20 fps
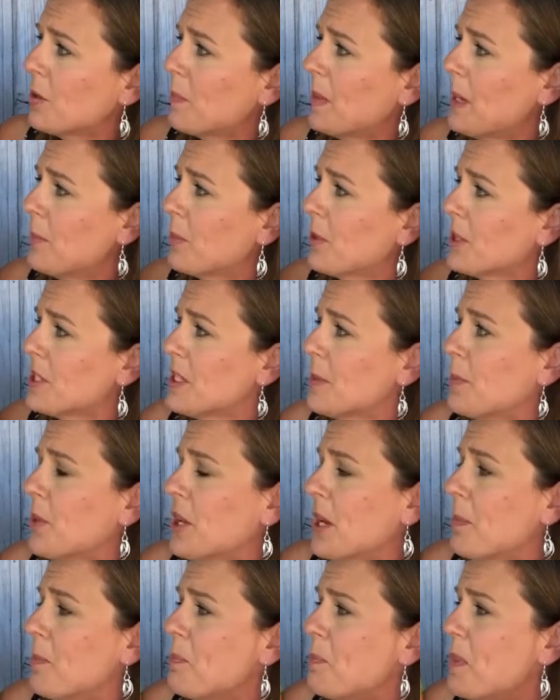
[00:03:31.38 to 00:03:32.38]
people to
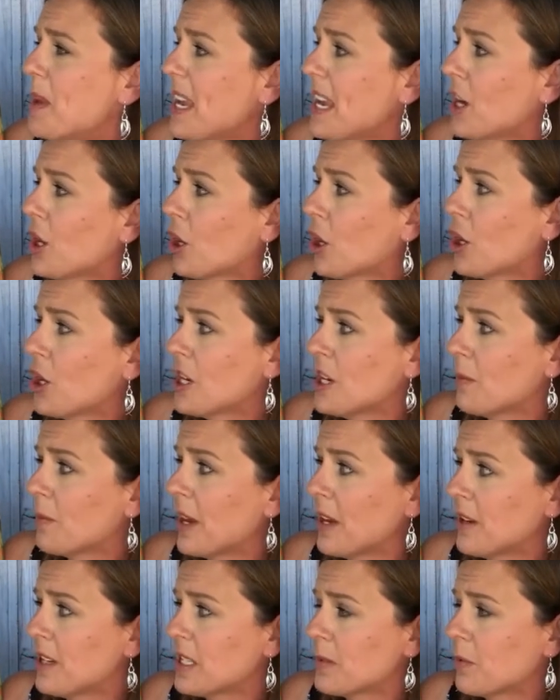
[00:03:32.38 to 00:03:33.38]
put a big curtain
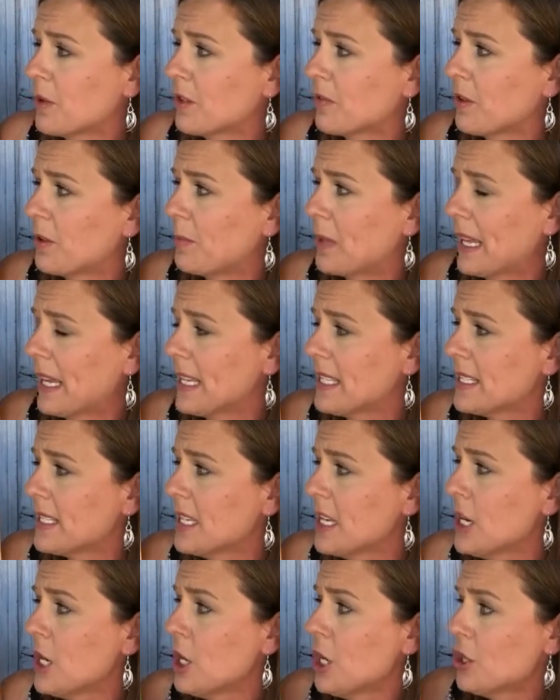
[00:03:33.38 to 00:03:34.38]
around his wonderful place.
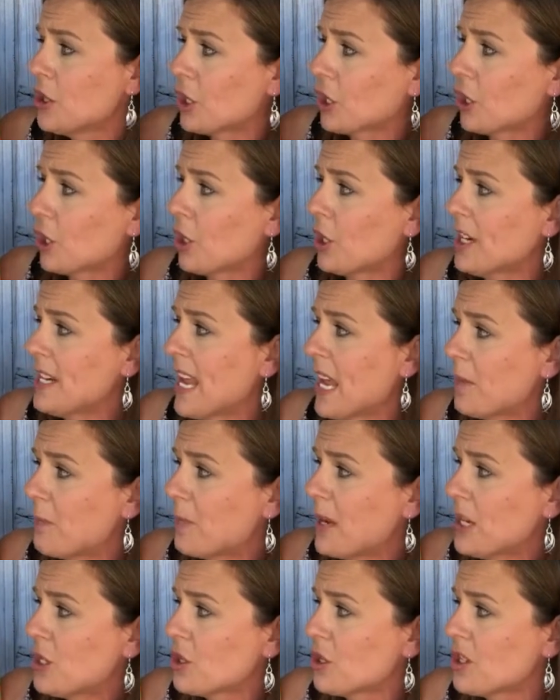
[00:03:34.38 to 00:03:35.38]
The curtain had
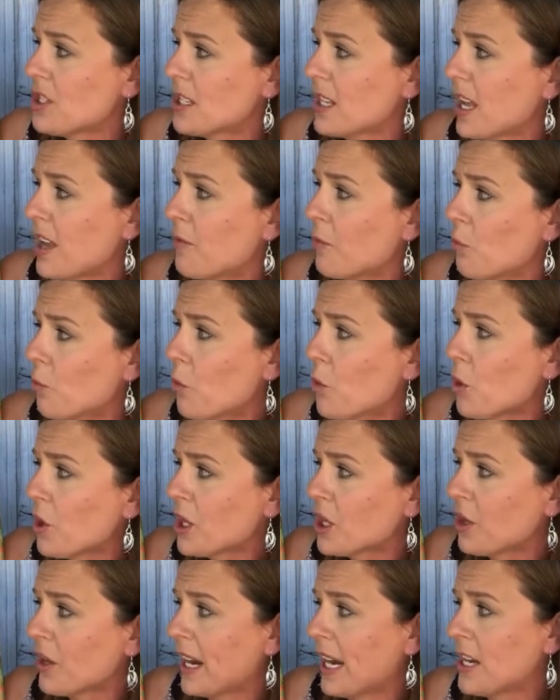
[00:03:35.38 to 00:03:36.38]
pictures of
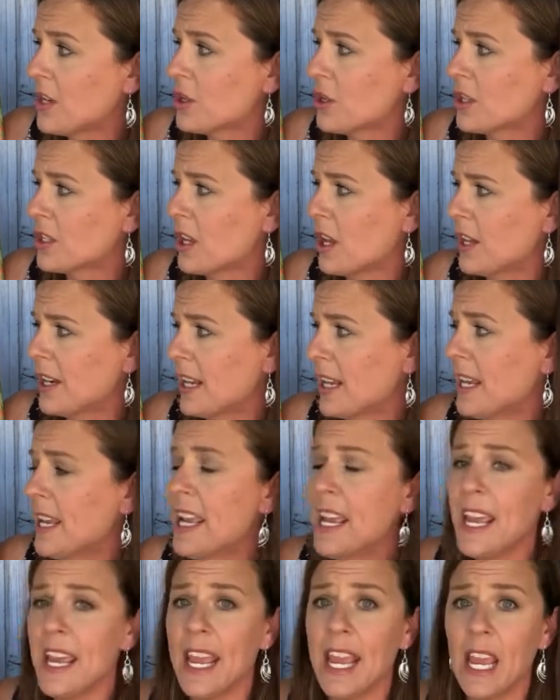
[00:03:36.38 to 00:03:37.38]
warrior angels on
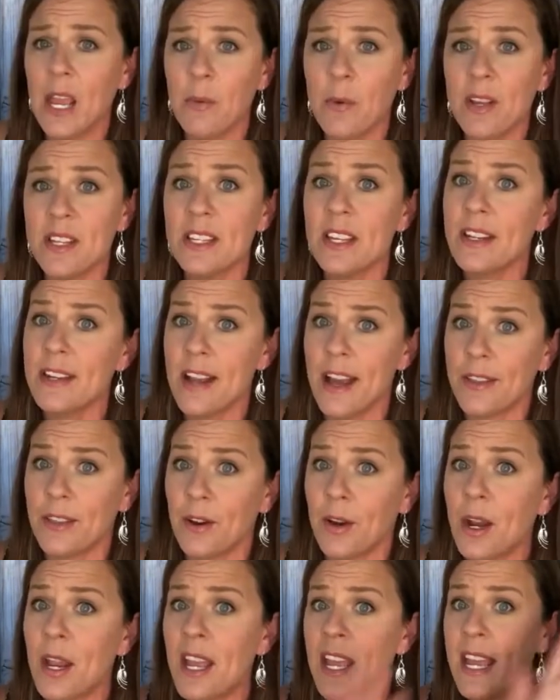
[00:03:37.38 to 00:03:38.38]
it. It was
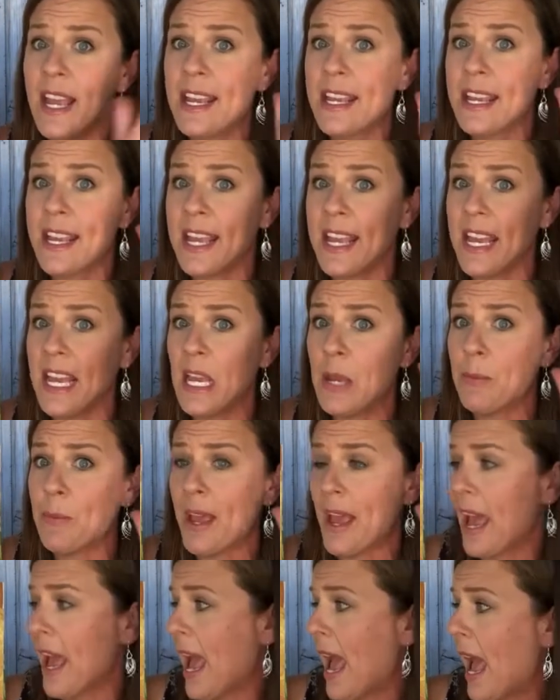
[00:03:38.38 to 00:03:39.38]
another keep
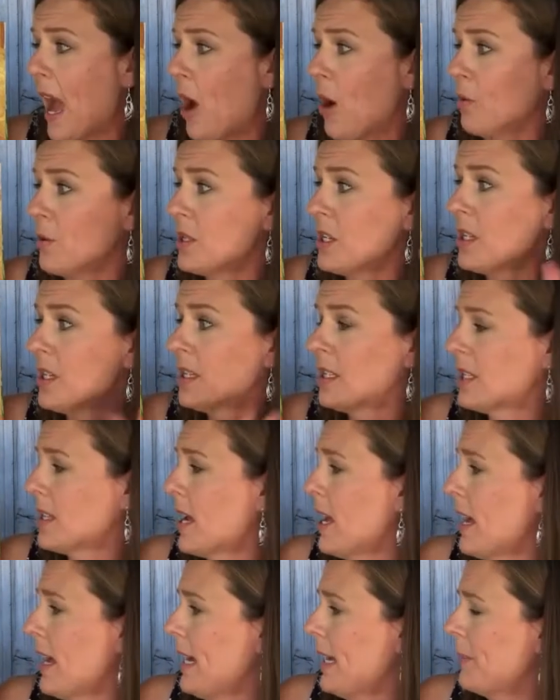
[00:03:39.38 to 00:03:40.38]
out
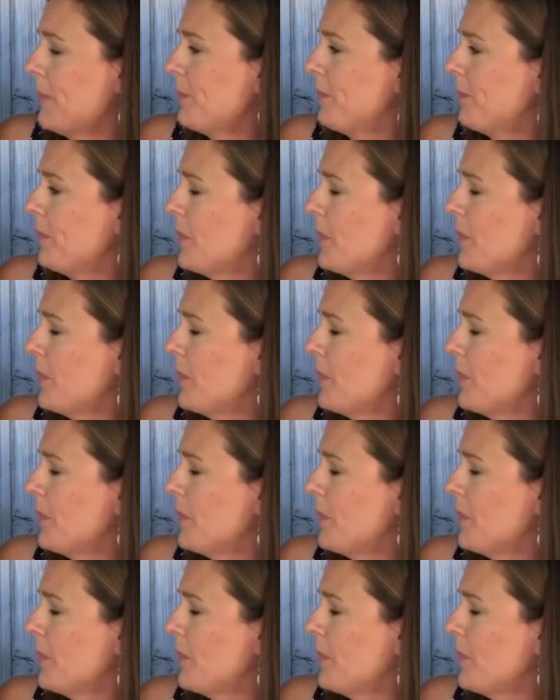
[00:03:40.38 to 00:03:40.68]
sign.